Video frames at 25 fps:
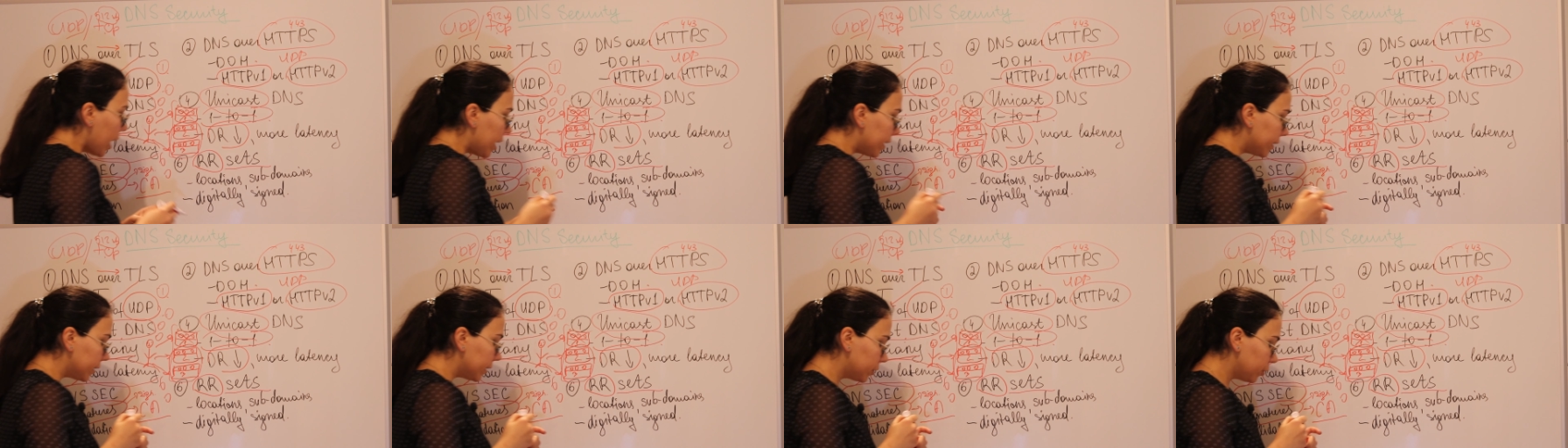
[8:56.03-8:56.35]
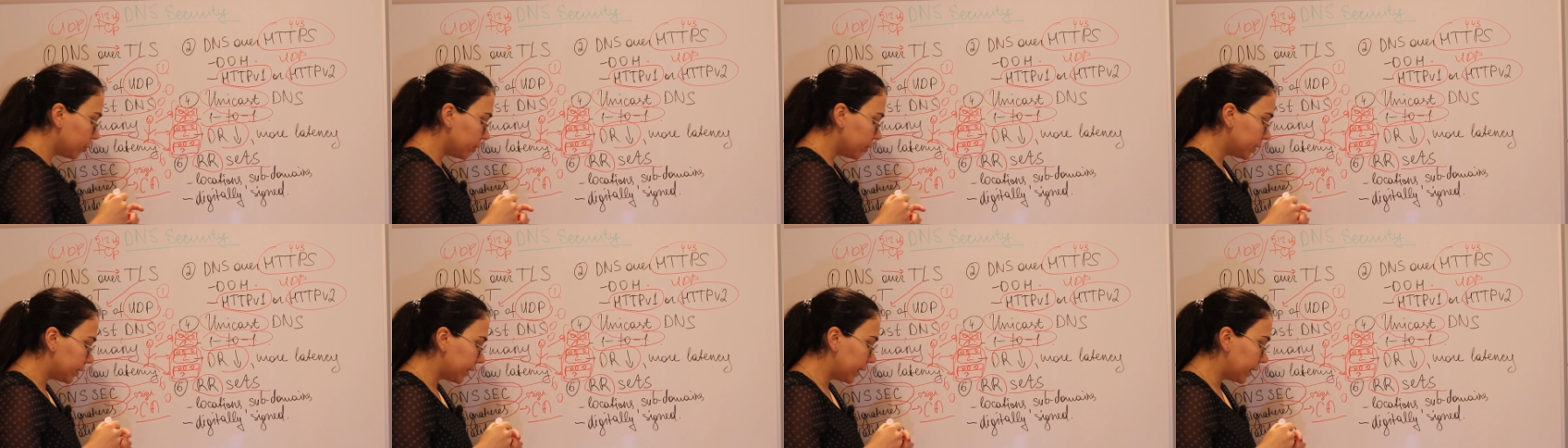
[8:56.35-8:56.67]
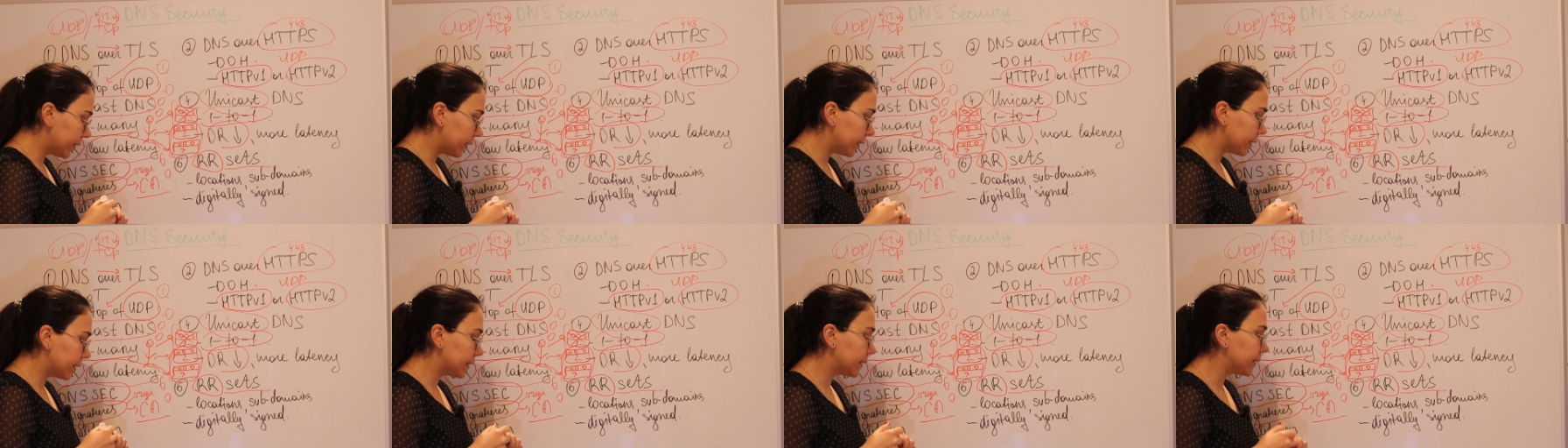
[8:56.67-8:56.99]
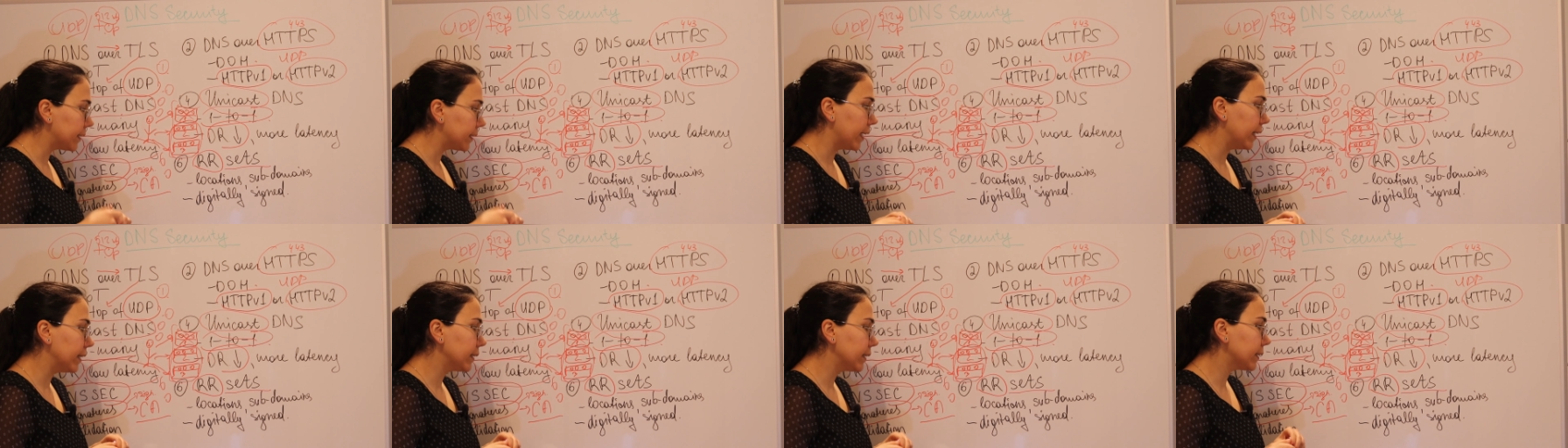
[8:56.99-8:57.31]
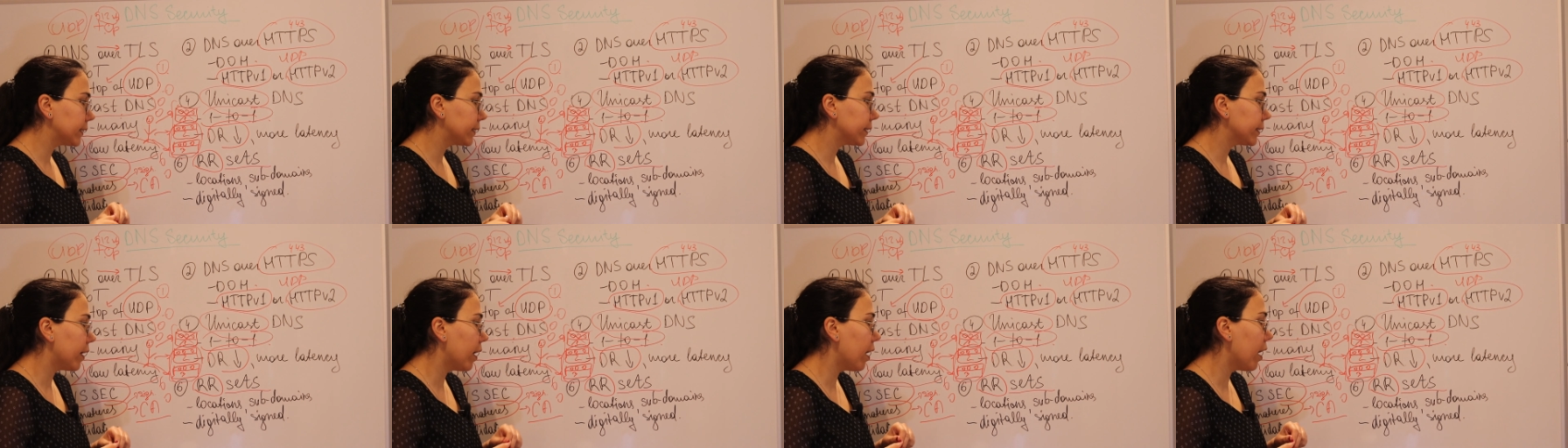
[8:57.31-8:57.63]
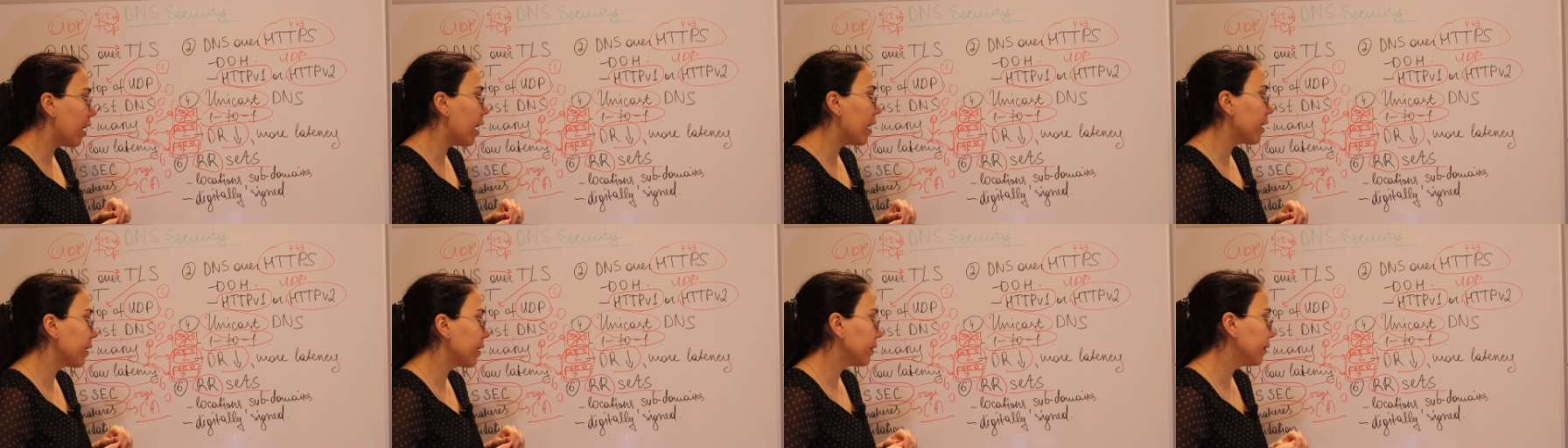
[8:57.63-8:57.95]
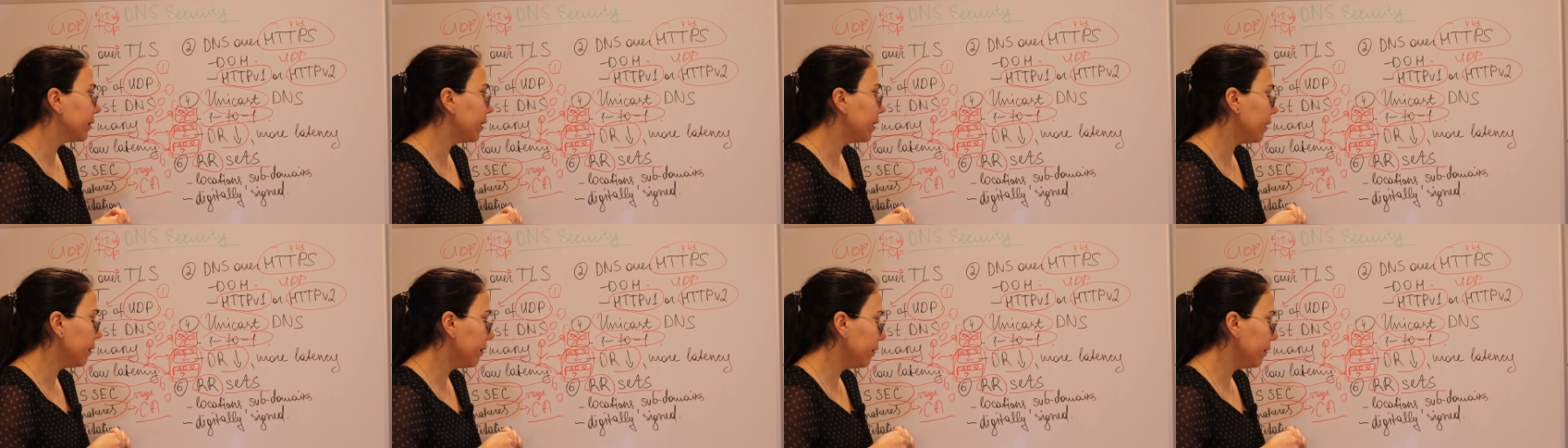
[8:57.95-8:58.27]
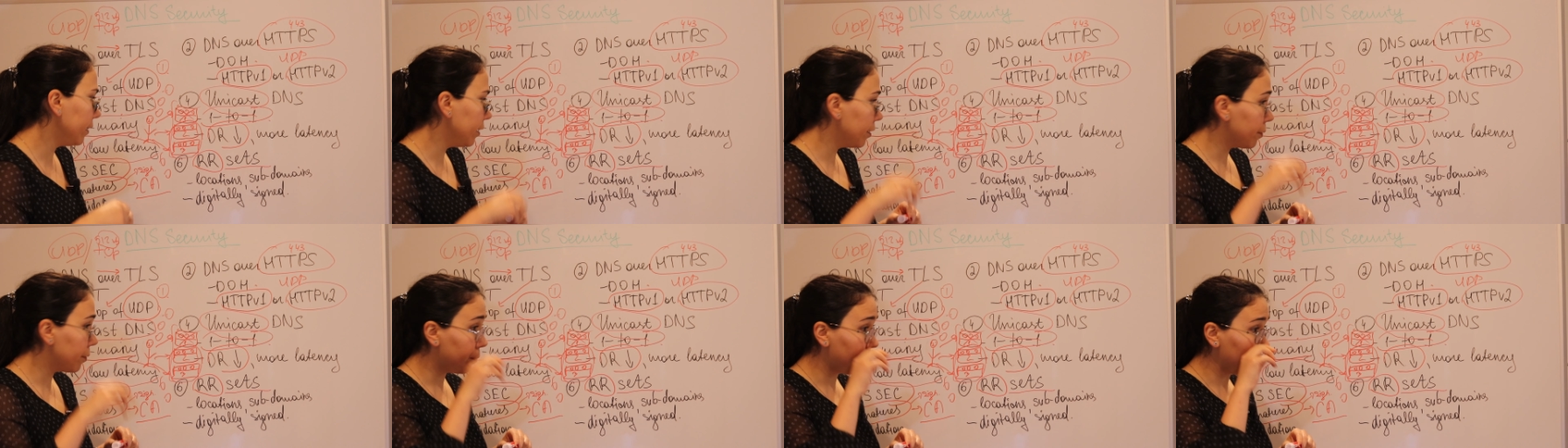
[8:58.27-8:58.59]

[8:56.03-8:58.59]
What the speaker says: Resource record sets are nothing